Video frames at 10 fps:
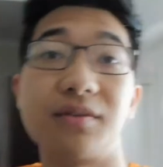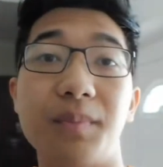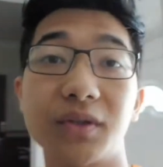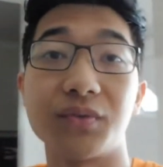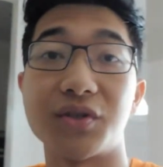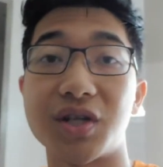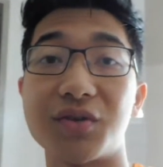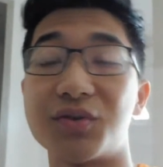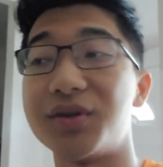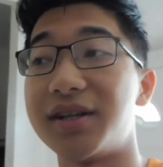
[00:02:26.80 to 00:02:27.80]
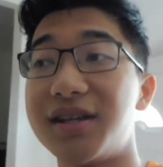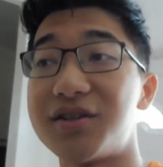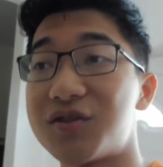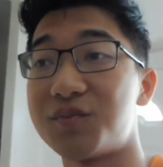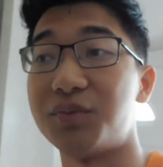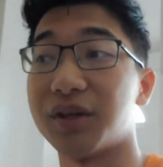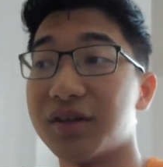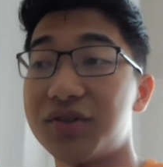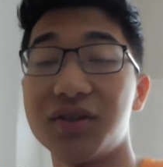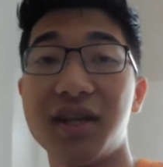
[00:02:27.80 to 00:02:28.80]
bottle in general, and then just bring
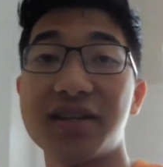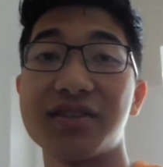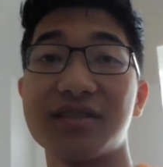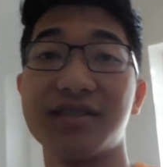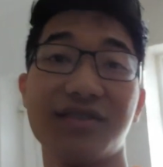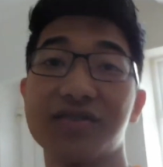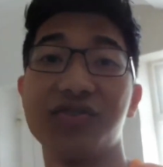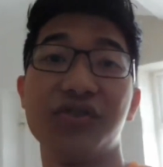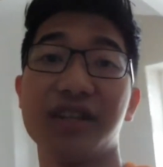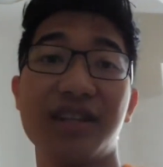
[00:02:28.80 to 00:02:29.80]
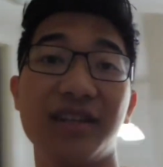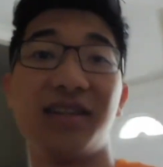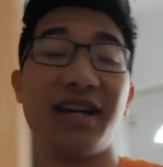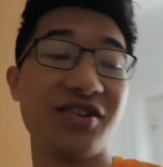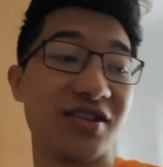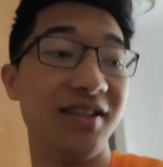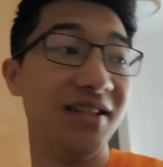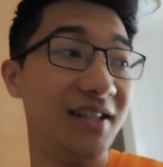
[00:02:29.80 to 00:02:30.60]
it to your lectures and then just drink it in the lecture.